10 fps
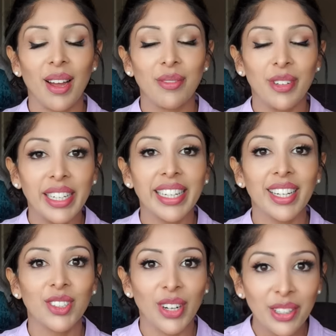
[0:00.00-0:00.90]
I'm really
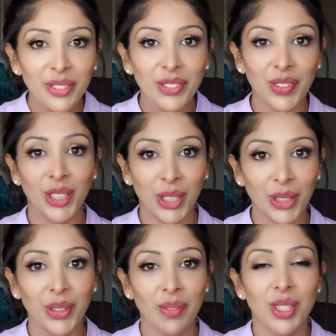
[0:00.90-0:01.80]
grateful for
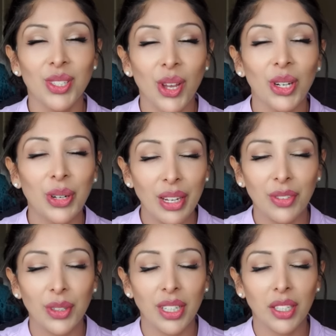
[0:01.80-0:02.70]
you. I'm so
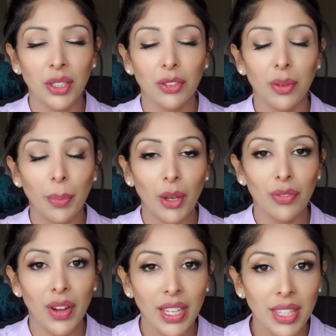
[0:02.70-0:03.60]
grateful that you've put your
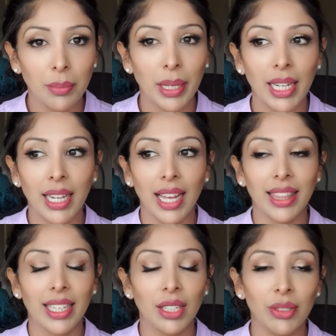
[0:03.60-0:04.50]
faith in me and
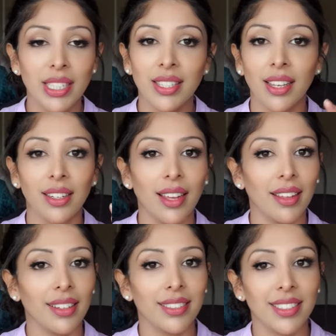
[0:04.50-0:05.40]
that you listen
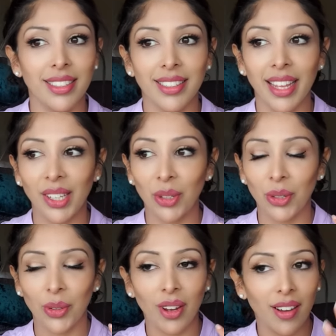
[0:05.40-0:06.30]
and that
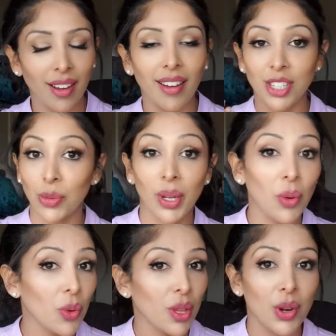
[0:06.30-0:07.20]
you are doing
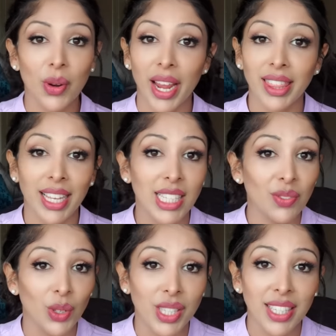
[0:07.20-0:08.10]
all the correct things for
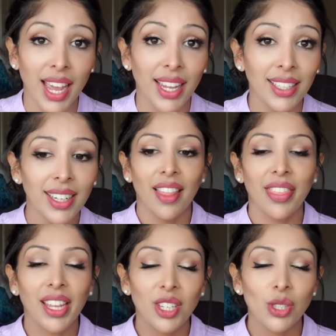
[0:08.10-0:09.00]
your skin.
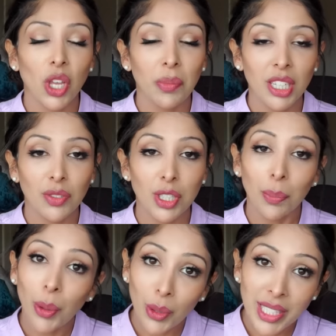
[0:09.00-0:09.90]
Thank you so much for
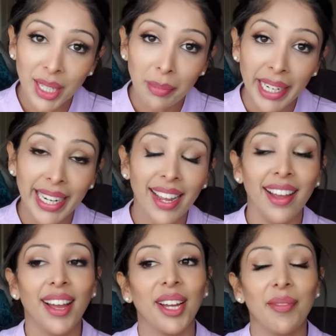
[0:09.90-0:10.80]
supporting me.
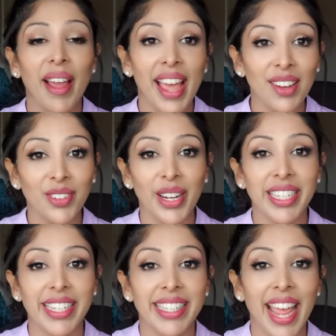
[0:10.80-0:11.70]
I have
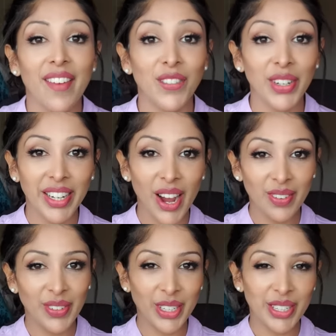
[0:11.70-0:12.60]
created a free
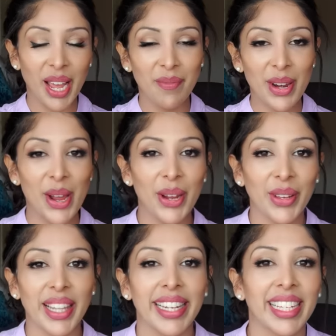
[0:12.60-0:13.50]
guide for you down below.
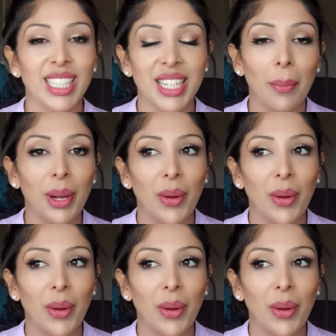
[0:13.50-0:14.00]
The link is down below.